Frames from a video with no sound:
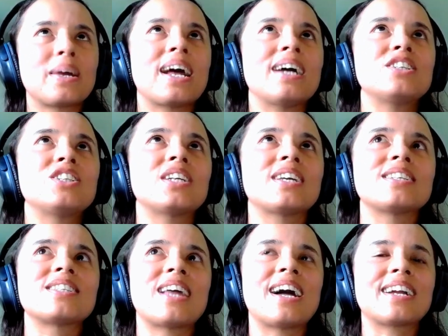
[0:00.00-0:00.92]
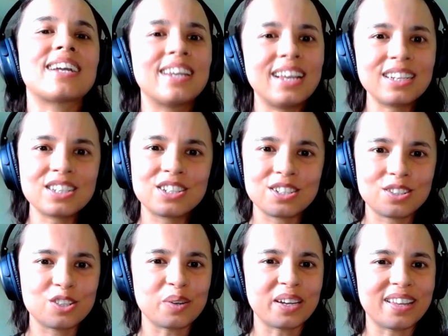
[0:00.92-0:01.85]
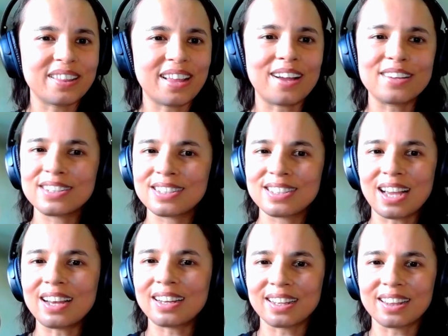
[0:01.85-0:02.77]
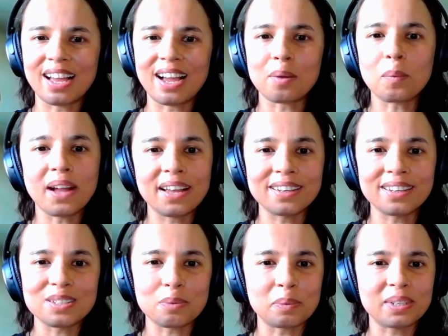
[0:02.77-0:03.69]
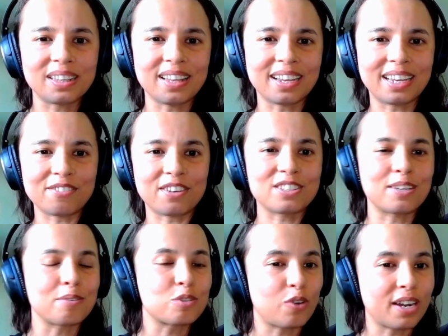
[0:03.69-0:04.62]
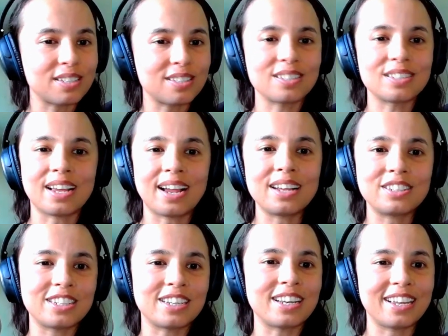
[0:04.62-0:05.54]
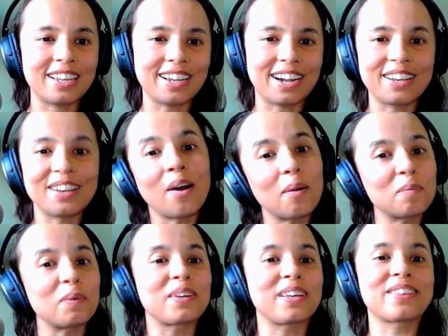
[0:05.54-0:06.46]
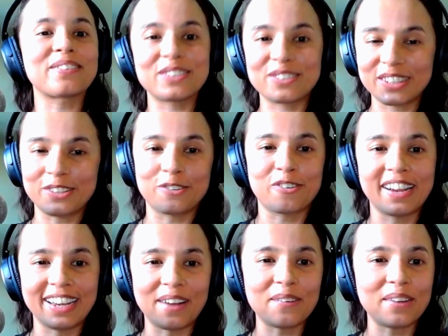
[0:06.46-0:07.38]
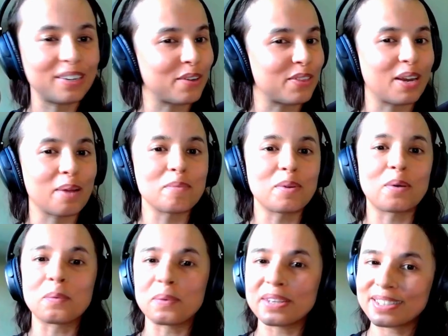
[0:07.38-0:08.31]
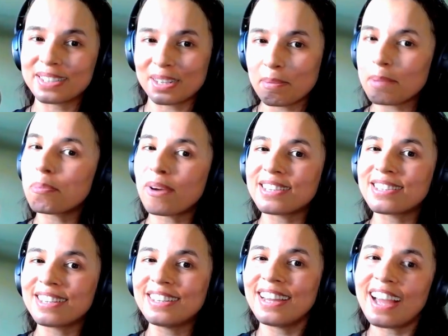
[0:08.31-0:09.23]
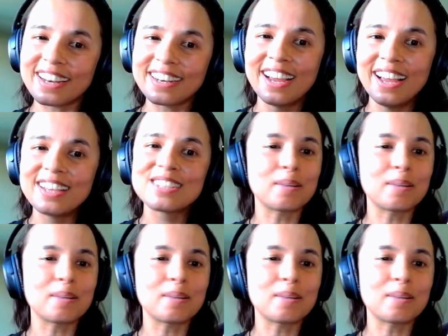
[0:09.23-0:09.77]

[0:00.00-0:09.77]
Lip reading: But actually, it's that connection to it and that understanding and that awareness where we can then give ourselves grace and say, actually, I know I'm walking through treacle right now. I know that I'm not always going to be present. And